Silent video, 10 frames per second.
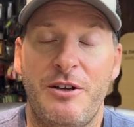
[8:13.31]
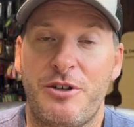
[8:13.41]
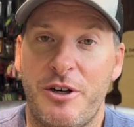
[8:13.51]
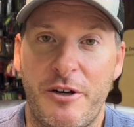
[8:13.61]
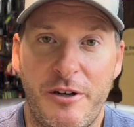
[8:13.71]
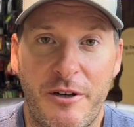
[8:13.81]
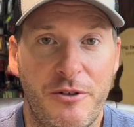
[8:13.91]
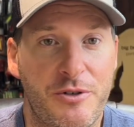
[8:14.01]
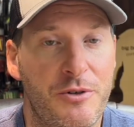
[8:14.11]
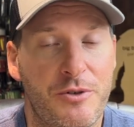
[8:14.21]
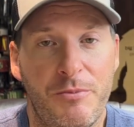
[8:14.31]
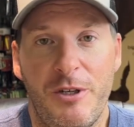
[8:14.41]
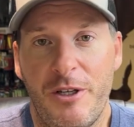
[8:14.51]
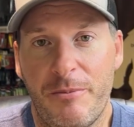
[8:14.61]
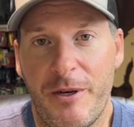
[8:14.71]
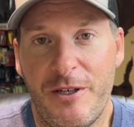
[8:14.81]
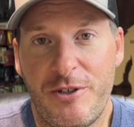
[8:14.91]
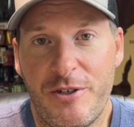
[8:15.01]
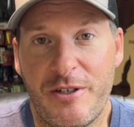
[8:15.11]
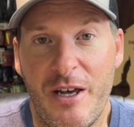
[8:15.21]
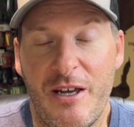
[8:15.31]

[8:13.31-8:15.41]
share it on your social media pages,